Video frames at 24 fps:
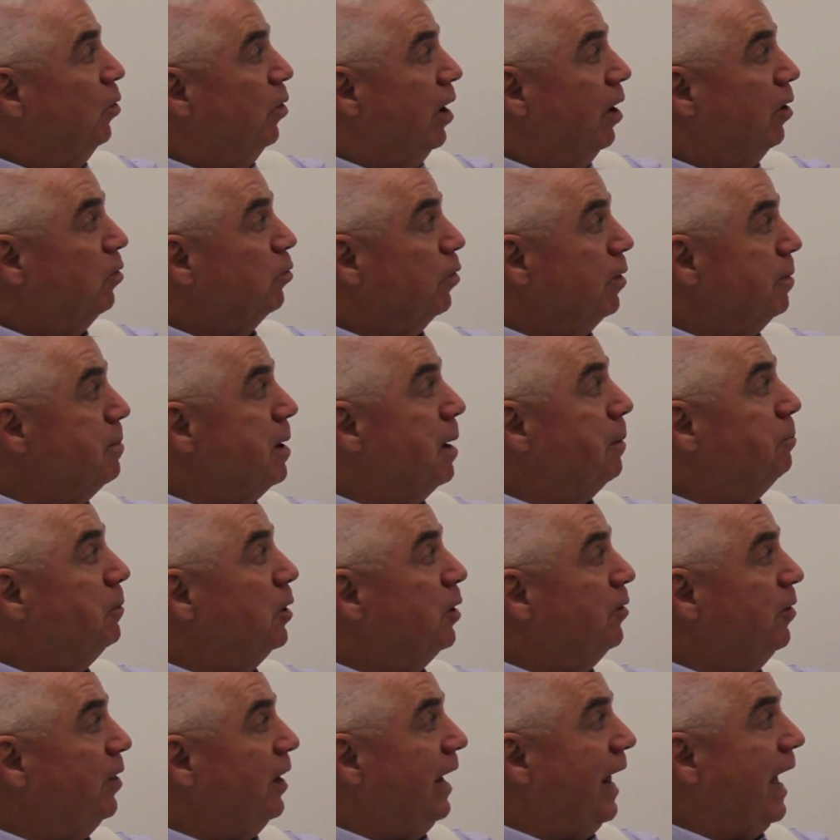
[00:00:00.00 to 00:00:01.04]
Well,
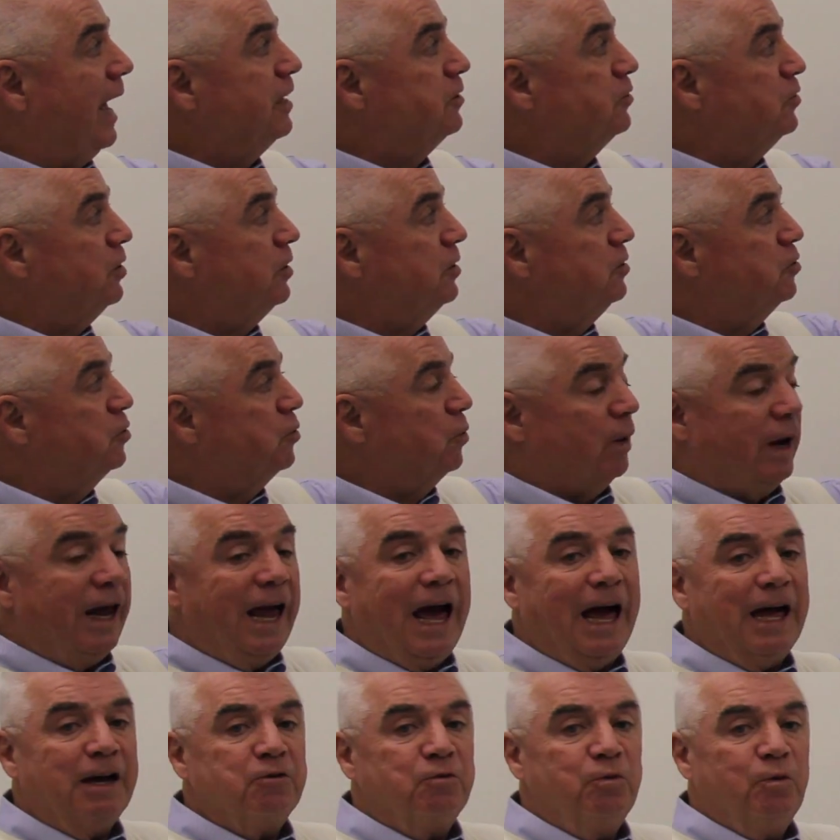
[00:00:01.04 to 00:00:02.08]
remember that acids
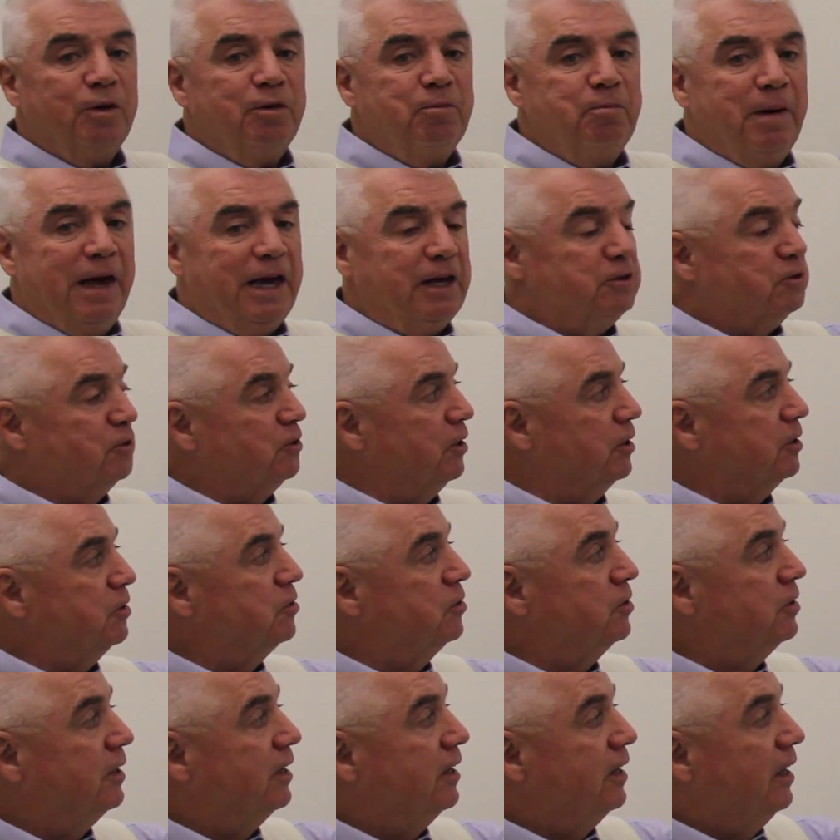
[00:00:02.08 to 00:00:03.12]
react with
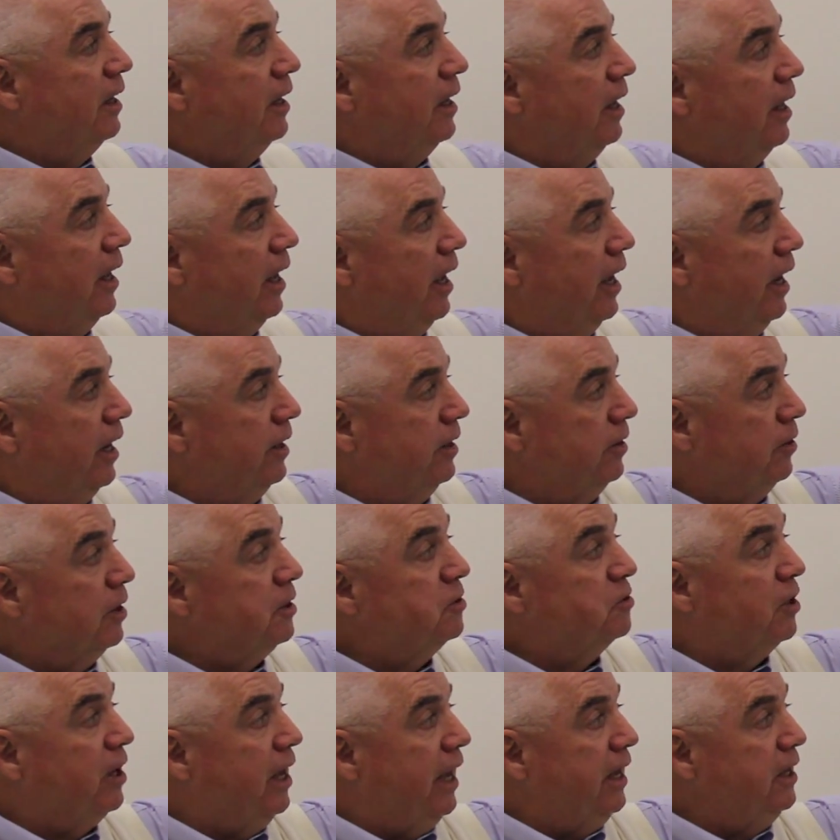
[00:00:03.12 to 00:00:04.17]
bases, and in
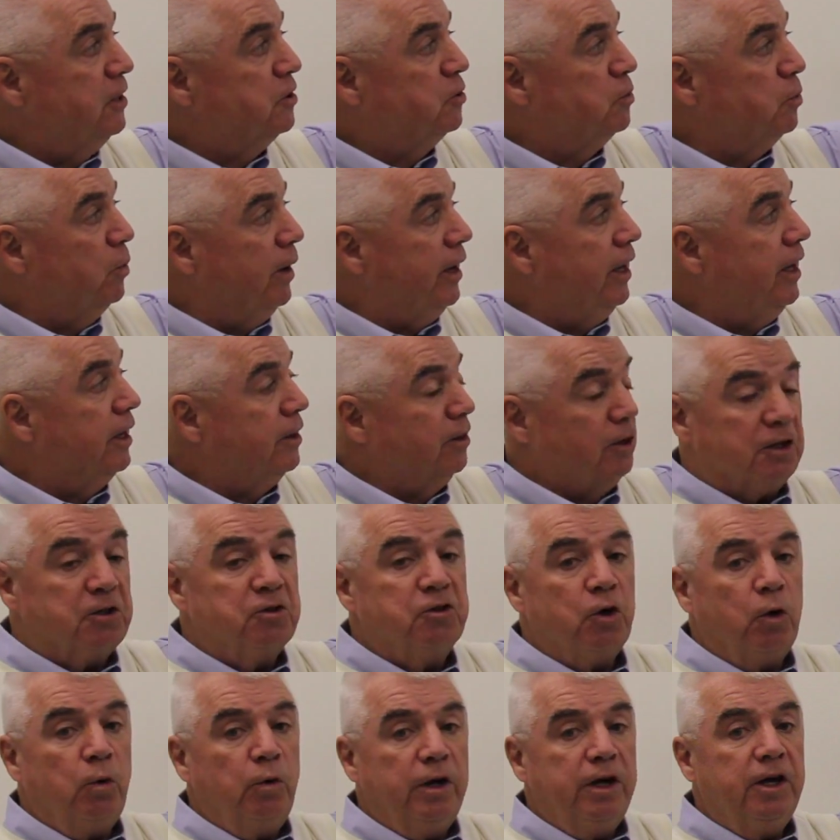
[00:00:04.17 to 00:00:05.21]
this case, we get the
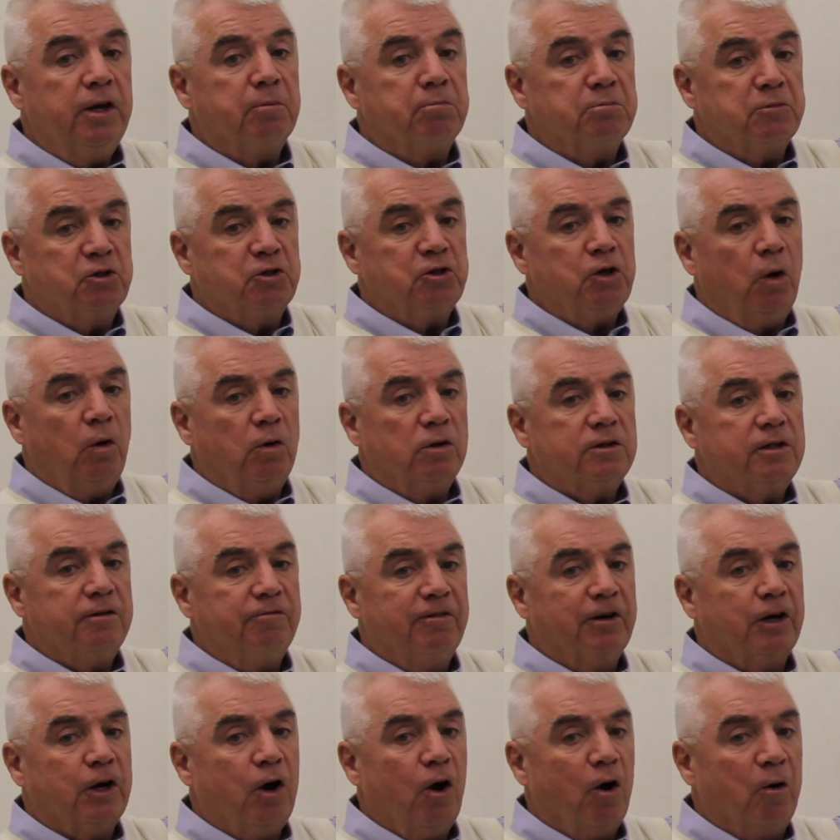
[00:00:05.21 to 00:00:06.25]
sodium salt
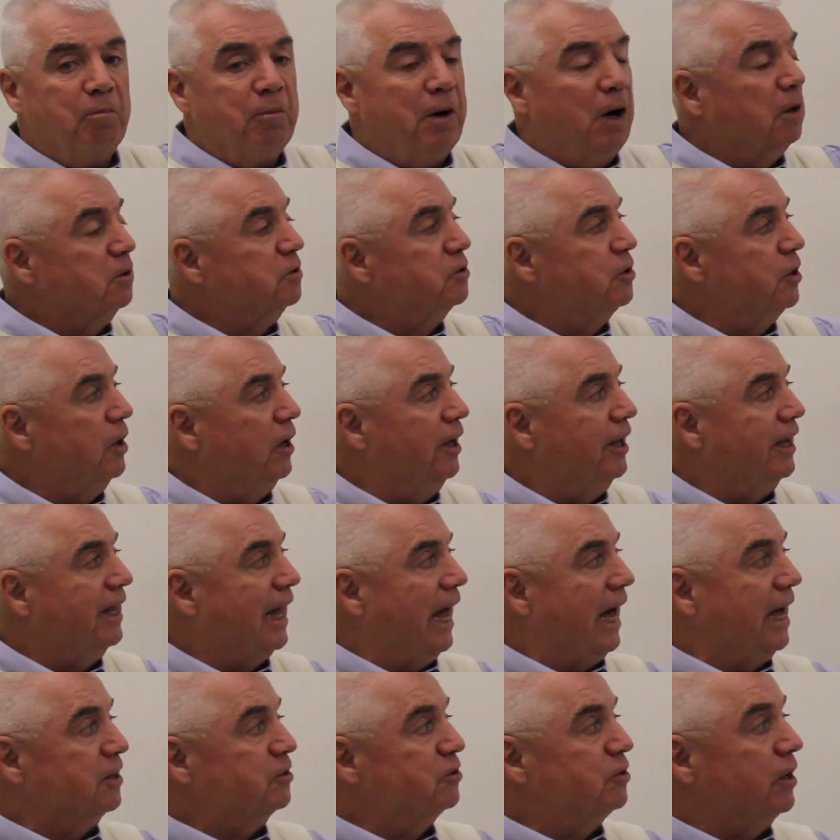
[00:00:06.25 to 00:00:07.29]
of a carboxylic
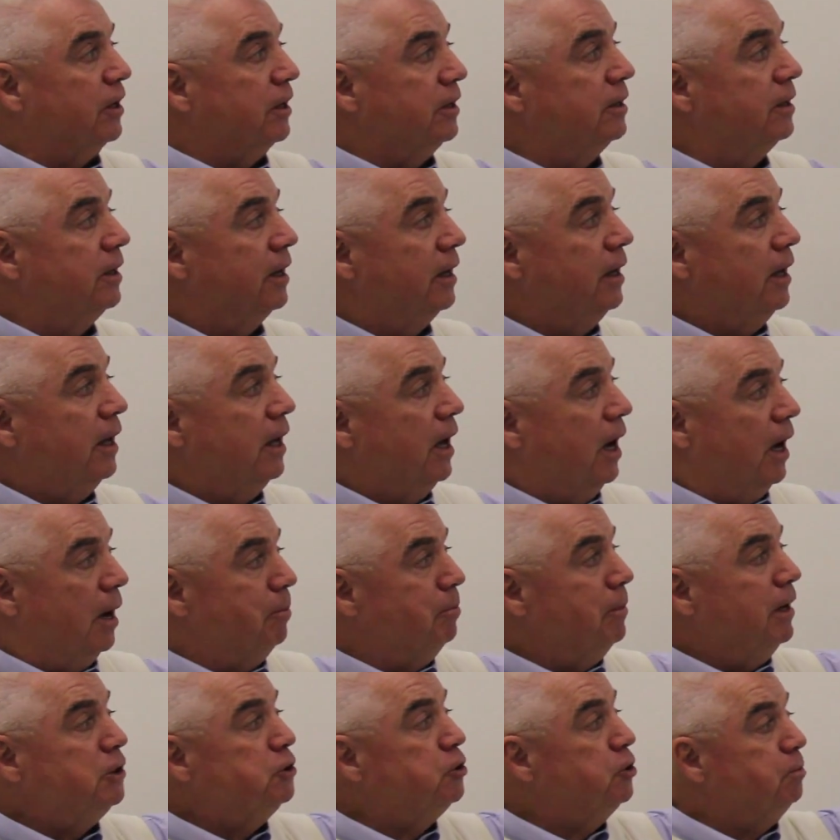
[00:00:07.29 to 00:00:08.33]
acid, a
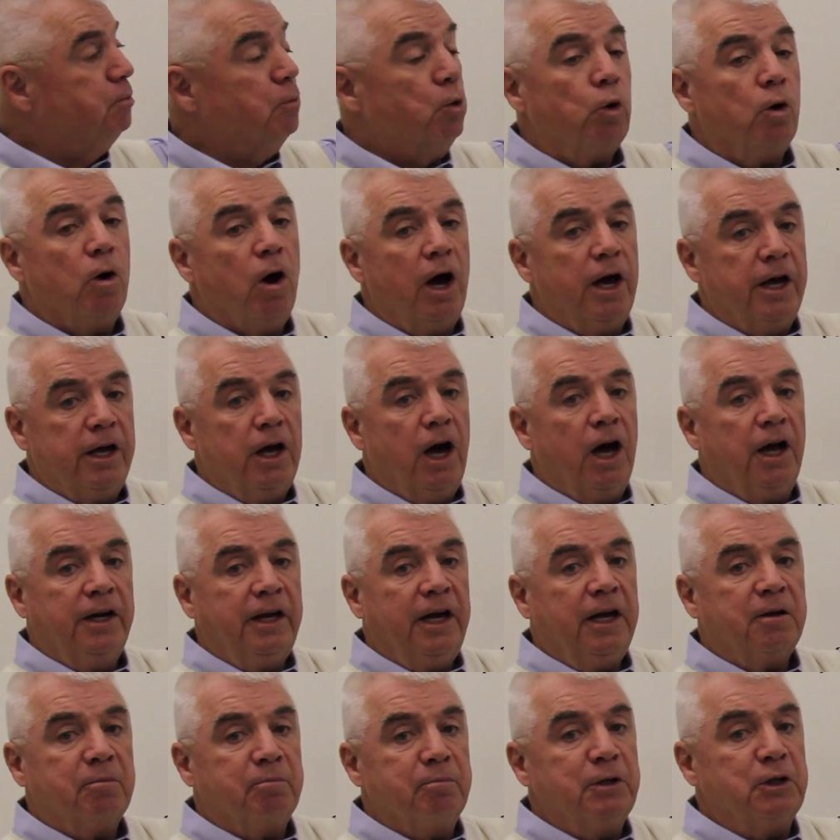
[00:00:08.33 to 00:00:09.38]
much more
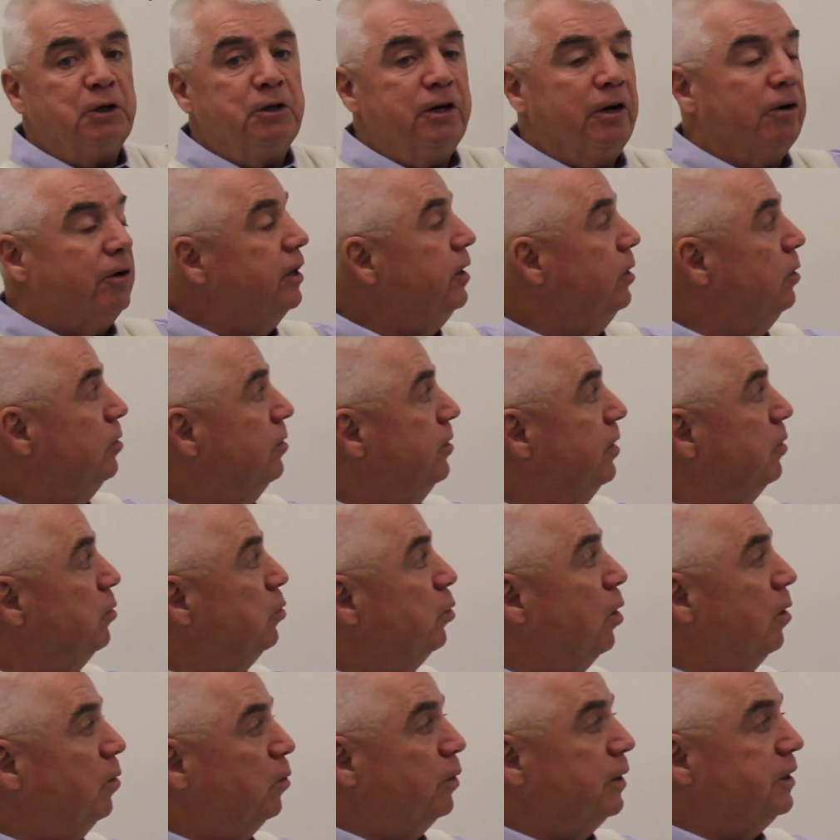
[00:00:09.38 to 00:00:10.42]
ionic material
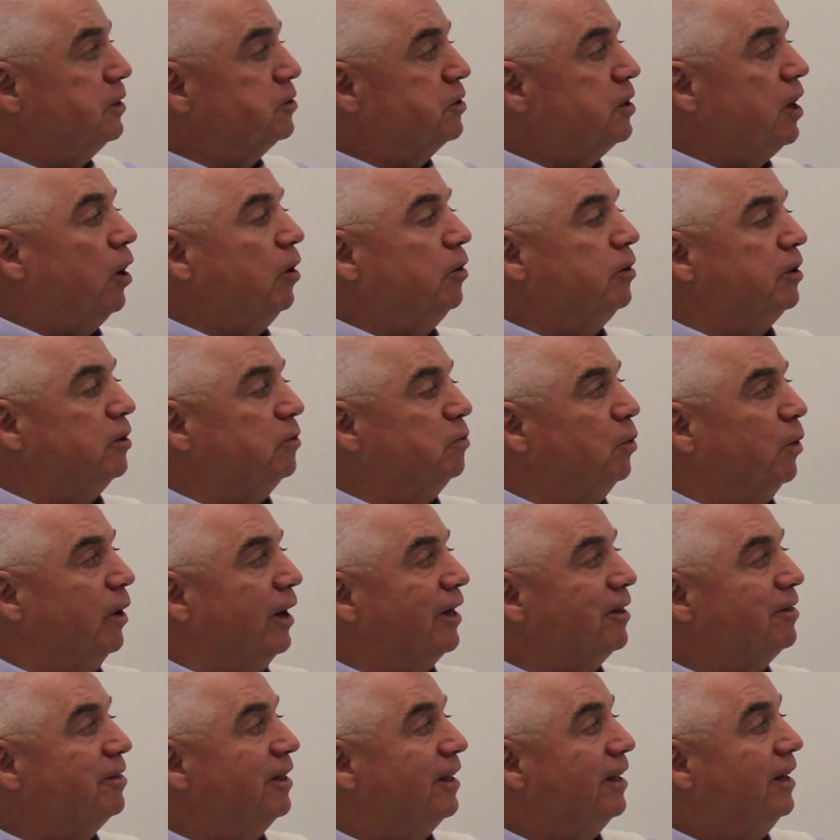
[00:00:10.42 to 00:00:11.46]
than what we started
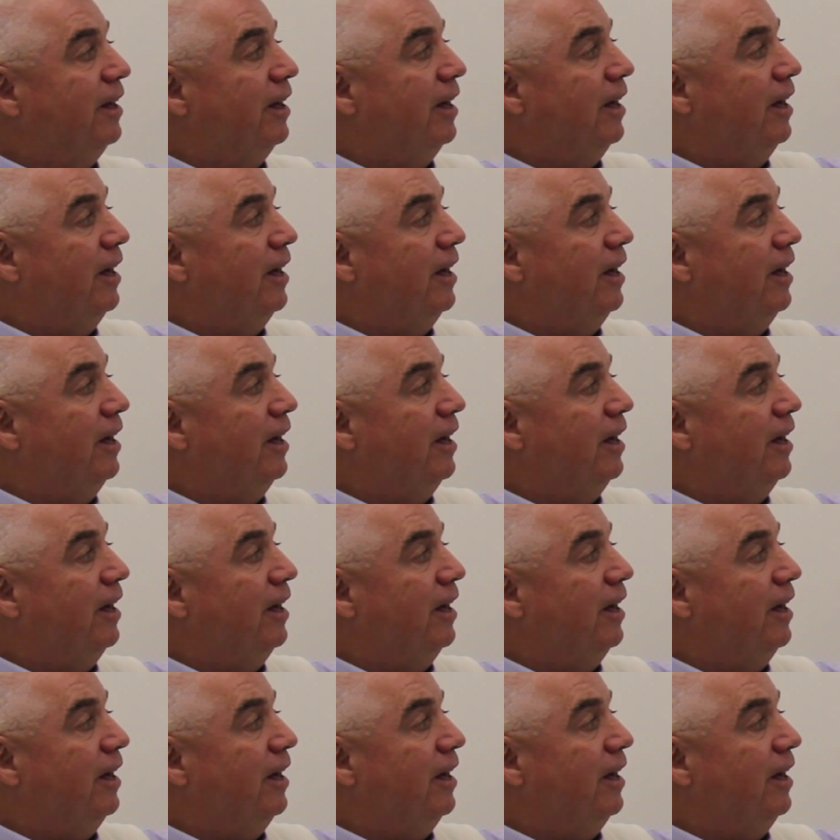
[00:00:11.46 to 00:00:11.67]
with,